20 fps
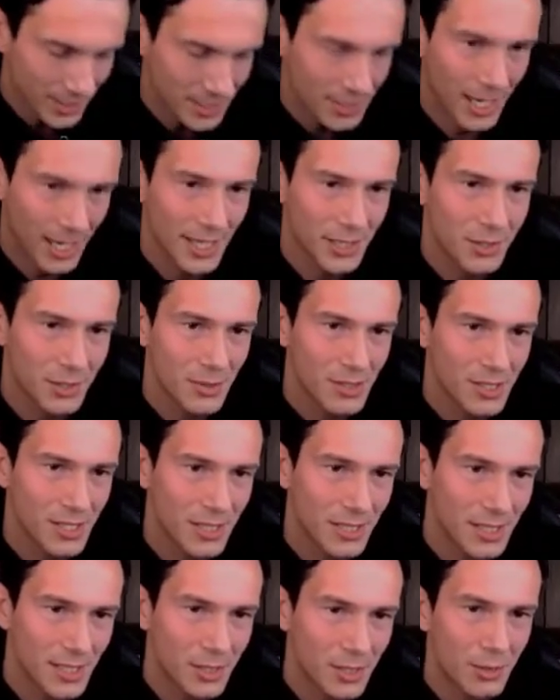I do see
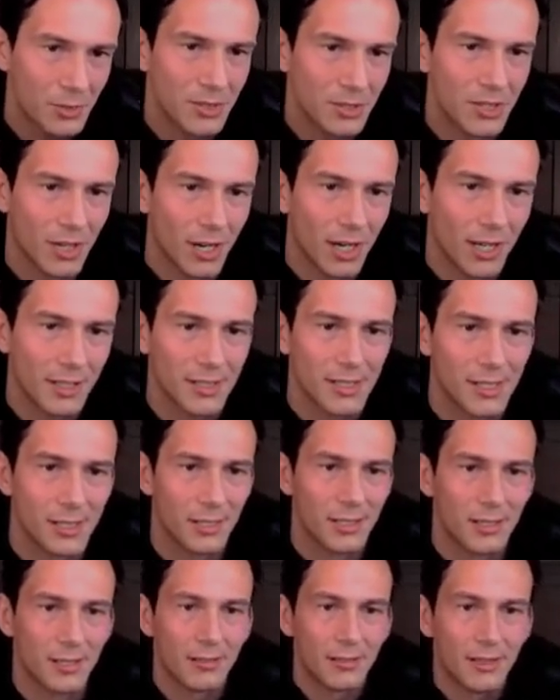these two dots
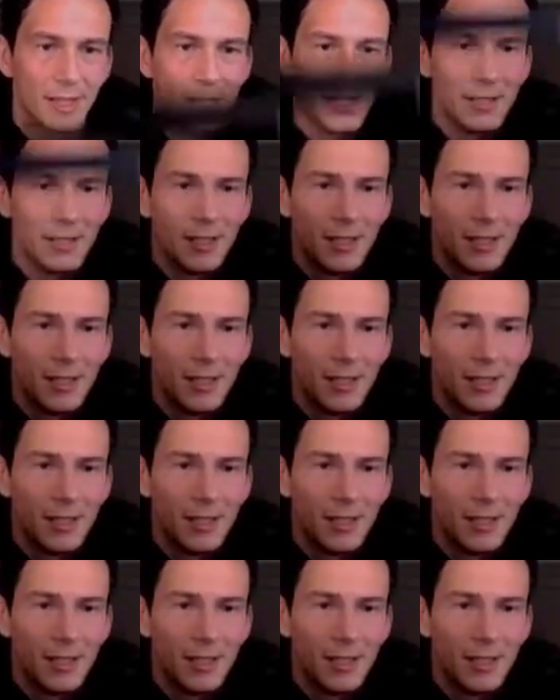here, right?